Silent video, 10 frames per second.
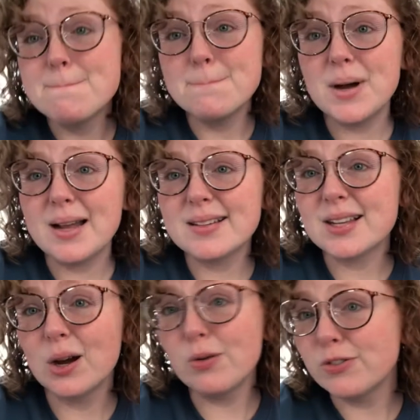but
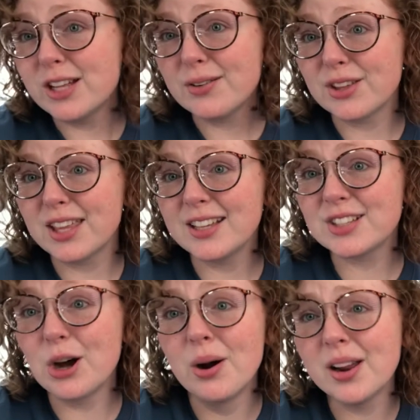hopefully everything is
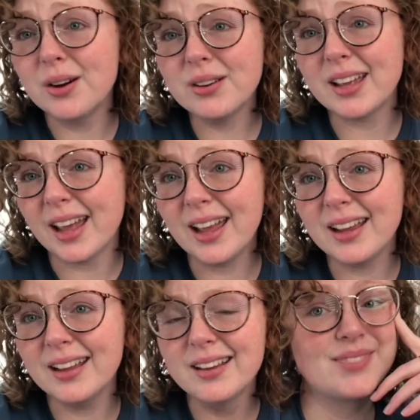going
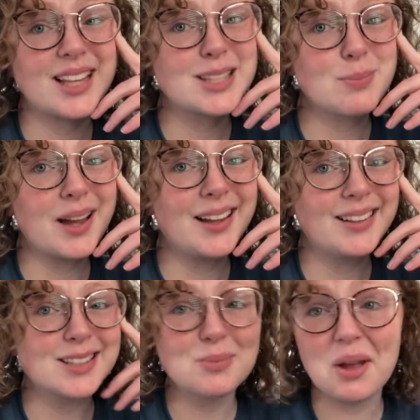okay. That's my
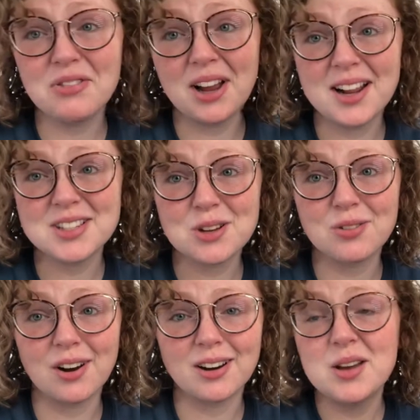Friday so
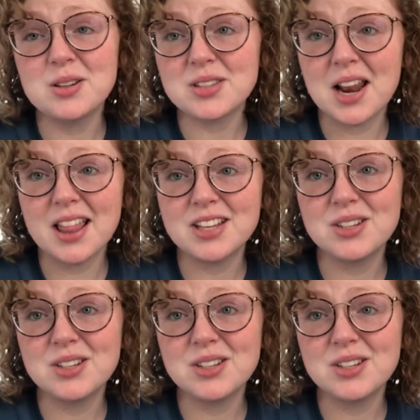far. Just thought I'd let you